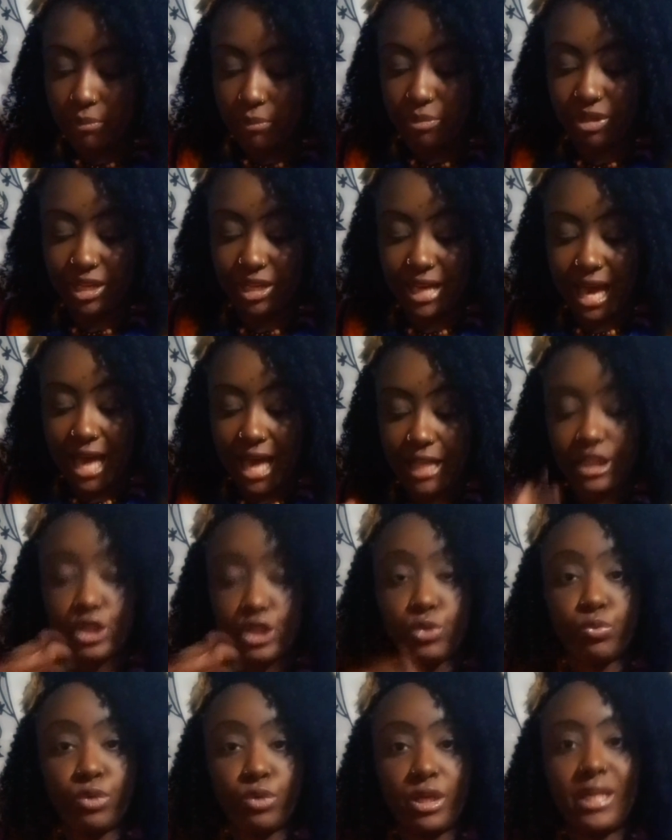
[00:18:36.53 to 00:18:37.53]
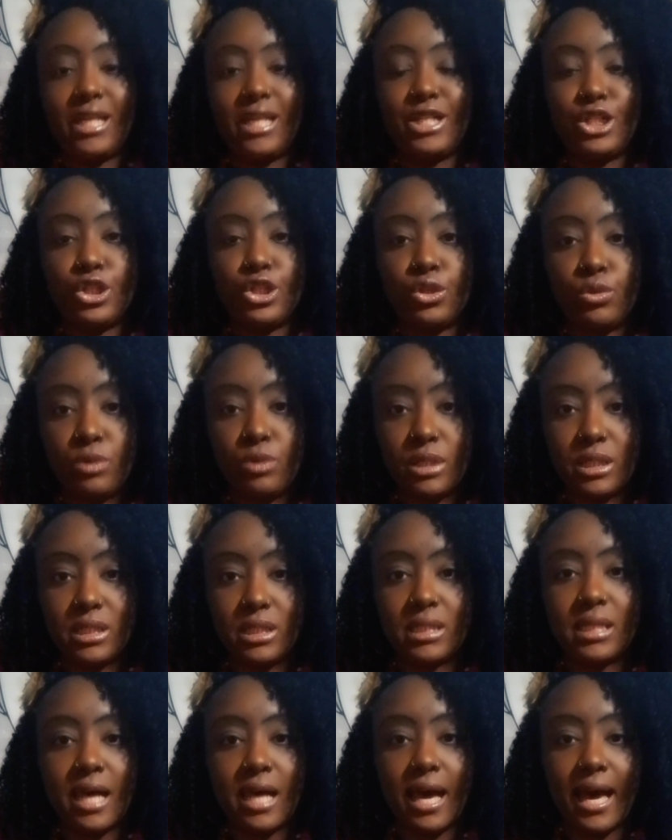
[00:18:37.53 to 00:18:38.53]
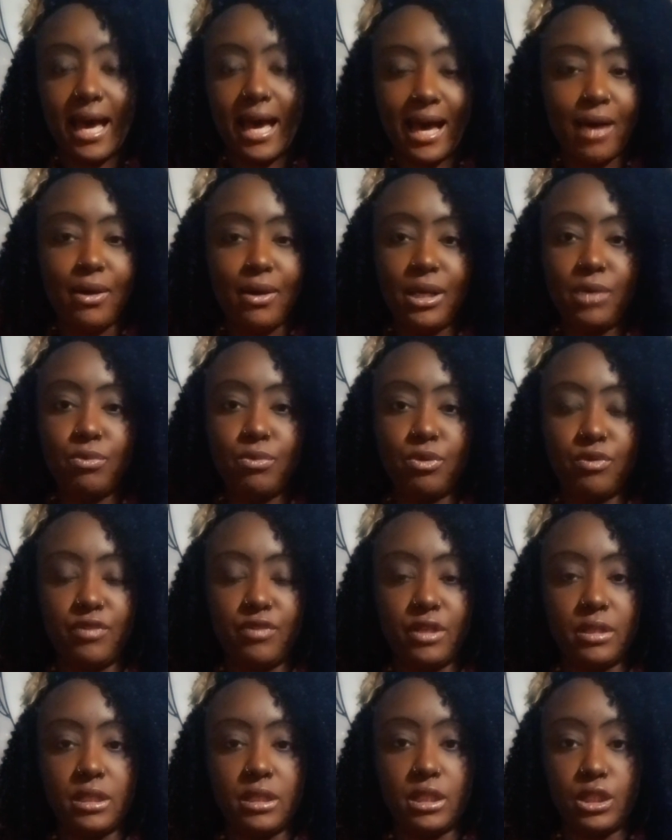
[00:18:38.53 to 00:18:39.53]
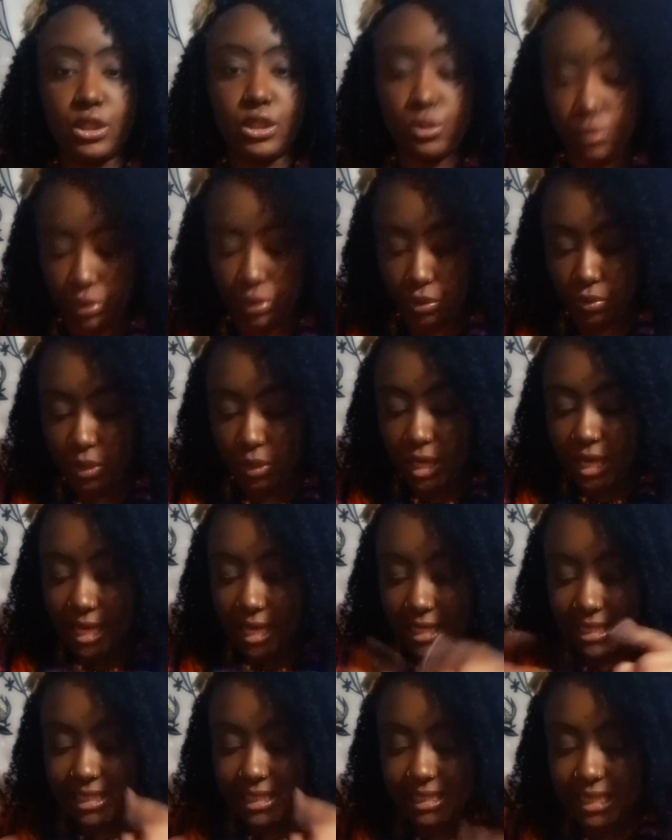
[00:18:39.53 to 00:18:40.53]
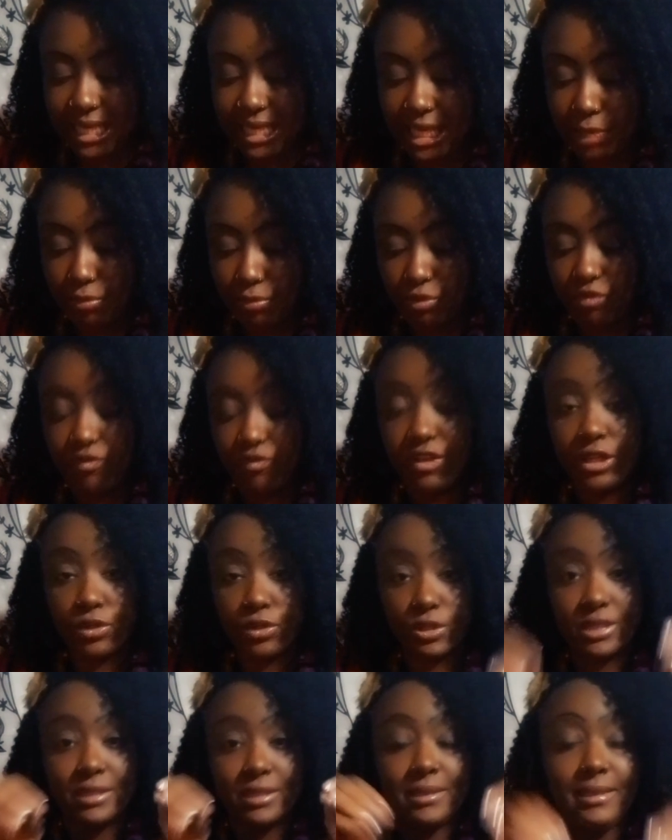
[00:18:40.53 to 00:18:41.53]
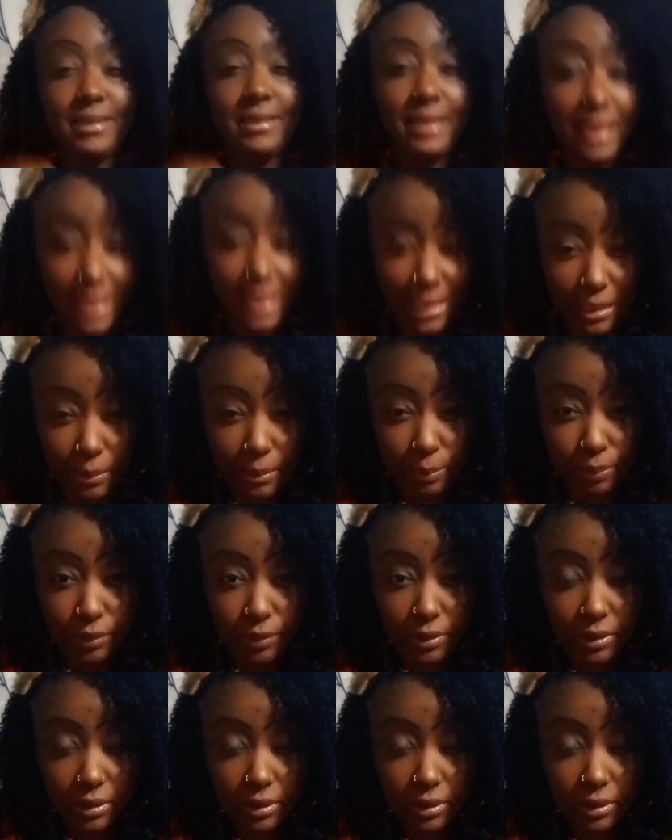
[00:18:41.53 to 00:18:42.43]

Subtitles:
But God is the one that chooses how he reveals it to you. It says he reveals deep